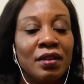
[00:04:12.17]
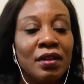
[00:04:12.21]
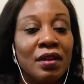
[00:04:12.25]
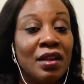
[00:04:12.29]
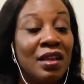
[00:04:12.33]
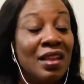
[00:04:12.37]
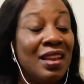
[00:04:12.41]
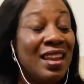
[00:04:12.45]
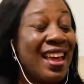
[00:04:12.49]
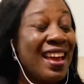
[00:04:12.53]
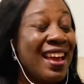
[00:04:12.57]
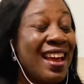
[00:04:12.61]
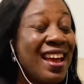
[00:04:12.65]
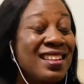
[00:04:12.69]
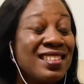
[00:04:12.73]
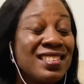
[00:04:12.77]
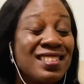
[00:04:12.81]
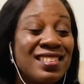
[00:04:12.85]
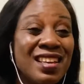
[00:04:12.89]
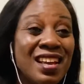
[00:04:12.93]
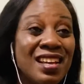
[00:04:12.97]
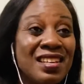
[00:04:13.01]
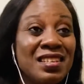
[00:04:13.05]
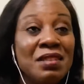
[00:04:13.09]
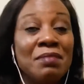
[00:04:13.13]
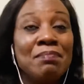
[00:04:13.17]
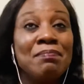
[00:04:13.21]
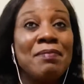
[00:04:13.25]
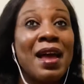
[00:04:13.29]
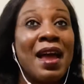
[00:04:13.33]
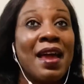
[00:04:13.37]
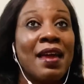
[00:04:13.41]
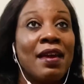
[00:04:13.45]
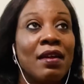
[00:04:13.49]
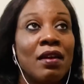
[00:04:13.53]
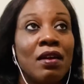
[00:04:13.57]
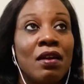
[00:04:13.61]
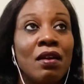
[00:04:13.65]
Like I said in
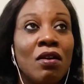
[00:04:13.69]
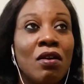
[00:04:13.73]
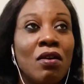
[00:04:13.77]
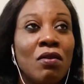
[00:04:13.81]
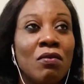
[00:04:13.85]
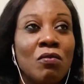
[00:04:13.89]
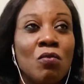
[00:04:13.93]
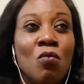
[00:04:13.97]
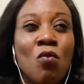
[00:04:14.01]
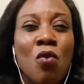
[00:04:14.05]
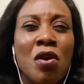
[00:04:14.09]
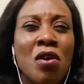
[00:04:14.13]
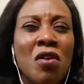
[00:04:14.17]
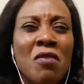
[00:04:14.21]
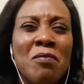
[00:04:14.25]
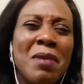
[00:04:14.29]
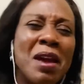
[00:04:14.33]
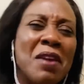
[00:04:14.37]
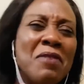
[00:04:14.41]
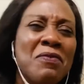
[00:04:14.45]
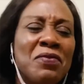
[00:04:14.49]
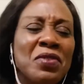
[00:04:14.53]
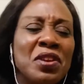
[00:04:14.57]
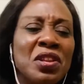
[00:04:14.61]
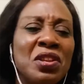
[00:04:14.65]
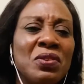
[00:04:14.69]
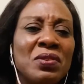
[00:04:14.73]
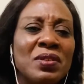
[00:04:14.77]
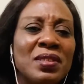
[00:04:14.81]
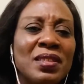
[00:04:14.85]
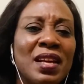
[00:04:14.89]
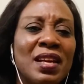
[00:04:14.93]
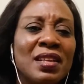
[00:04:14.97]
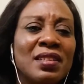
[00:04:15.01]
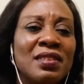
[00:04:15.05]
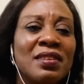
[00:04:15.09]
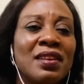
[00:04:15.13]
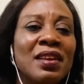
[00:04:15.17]
one of my videos,
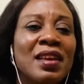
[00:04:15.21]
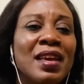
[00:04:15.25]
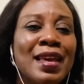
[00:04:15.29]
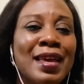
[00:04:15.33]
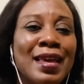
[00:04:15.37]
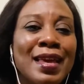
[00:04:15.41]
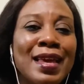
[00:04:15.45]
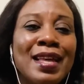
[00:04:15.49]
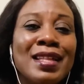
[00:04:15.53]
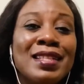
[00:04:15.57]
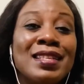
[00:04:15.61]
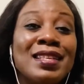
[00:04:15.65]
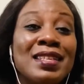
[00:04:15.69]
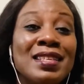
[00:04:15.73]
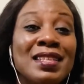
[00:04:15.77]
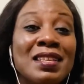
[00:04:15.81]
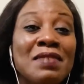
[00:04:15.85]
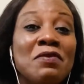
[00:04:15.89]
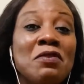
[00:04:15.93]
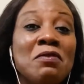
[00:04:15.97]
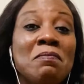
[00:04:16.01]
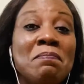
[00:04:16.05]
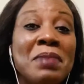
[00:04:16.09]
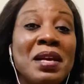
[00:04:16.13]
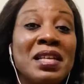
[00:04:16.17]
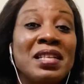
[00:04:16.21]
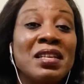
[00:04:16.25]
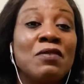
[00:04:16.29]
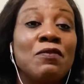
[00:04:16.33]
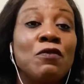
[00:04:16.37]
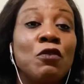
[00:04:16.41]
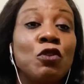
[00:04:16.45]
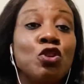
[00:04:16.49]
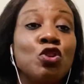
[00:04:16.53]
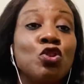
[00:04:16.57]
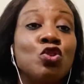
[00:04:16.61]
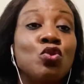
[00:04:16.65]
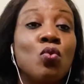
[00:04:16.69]
that it is even better
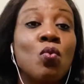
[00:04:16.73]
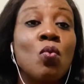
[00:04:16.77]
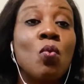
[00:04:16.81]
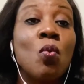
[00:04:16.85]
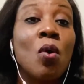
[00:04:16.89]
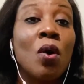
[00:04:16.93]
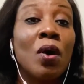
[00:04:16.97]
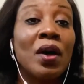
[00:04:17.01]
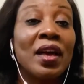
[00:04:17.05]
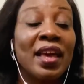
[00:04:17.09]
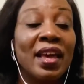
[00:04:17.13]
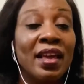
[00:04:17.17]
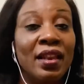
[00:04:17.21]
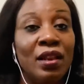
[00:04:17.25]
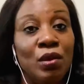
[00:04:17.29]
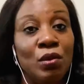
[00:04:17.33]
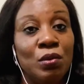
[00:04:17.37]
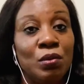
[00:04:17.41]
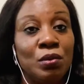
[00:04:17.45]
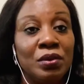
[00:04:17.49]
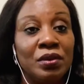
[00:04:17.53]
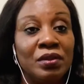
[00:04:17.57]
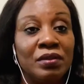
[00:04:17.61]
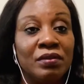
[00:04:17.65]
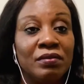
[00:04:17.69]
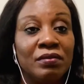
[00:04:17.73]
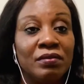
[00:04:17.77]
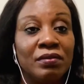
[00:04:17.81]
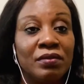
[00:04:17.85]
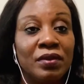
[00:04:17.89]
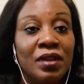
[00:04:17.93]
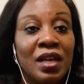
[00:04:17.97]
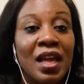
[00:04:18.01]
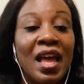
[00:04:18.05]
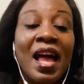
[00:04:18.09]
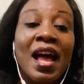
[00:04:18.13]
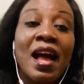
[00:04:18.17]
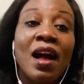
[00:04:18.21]
for you to walk alone
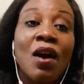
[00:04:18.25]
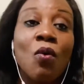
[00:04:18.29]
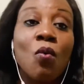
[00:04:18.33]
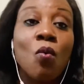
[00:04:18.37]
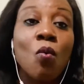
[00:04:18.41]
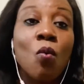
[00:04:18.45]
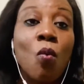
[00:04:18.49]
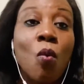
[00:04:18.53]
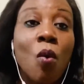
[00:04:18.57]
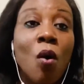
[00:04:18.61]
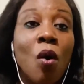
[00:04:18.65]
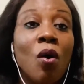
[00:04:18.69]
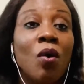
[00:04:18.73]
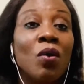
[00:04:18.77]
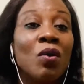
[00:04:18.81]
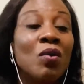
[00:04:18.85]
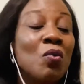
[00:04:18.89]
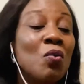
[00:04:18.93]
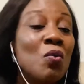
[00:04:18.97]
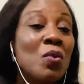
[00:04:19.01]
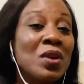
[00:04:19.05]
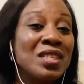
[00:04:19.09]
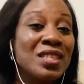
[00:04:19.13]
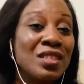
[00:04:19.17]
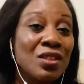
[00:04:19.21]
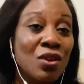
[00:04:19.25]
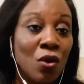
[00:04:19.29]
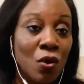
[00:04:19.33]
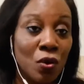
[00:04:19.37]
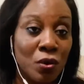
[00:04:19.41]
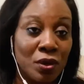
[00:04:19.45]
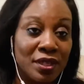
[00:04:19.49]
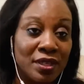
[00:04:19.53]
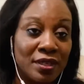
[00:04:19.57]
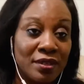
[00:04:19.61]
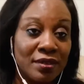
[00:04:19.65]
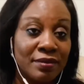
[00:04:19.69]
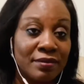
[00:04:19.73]
and walk with
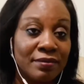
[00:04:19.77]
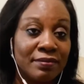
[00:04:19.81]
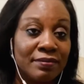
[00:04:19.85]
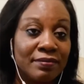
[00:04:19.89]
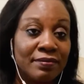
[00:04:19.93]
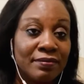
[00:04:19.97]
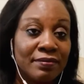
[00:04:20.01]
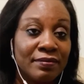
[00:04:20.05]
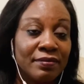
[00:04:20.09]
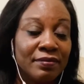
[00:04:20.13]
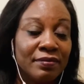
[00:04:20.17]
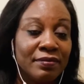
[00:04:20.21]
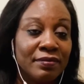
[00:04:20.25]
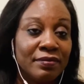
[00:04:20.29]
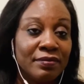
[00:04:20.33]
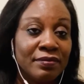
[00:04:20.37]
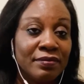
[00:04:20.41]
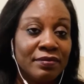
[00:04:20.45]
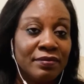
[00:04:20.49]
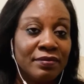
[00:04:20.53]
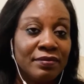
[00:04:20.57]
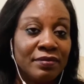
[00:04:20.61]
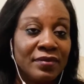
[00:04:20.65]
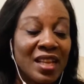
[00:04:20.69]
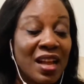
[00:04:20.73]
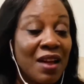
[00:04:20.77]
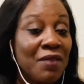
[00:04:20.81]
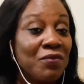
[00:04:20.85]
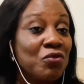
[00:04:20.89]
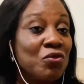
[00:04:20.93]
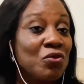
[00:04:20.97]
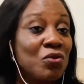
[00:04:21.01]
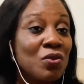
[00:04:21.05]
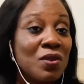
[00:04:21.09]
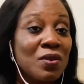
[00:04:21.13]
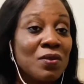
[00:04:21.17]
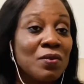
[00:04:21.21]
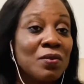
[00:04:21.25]
God.
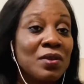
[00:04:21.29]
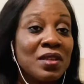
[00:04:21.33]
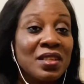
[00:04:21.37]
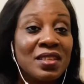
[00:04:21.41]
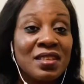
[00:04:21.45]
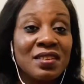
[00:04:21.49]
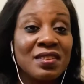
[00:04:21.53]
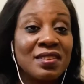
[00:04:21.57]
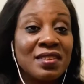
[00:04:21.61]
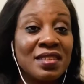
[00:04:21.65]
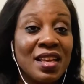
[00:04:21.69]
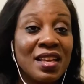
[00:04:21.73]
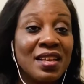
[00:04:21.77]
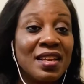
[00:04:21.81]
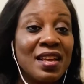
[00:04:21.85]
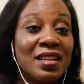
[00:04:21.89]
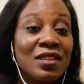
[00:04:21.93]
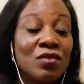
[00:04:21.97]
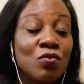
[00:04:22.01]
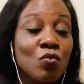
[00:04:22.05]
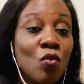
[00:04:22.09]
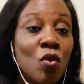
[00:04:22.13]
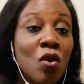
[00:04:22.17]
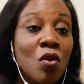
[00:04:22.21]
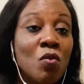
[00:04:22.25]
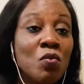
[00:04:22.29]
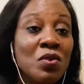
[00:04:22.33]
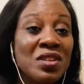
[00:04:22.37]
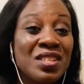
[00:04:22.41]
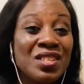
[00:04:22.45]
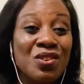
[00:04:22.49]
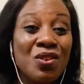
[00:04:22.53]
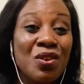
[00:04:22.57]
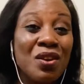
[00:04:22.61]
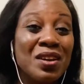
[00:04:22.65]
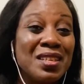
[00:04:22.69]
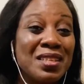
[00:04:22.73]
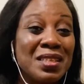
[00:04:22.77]
After all, it is said that one with
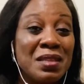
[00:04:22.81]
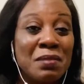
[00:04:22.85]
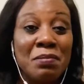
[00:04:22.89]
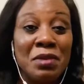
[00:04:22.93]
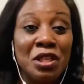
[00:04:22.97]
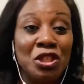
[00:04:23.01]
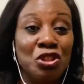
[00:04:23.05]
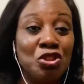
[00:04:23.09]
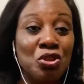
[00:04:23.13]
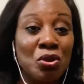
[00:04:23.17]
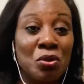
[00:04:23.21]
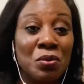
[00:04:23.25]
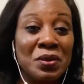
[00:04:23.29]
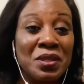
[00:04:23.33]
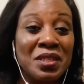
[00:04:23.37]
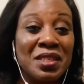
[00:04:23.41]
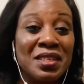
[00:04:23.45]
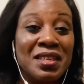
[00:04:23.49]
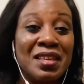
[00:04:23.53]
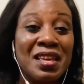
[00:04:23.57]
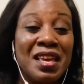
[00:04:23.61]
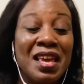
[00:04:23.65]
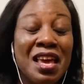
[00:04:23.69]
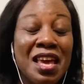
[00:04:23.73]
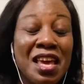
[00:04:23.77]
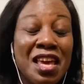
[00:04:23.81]
God is a majority.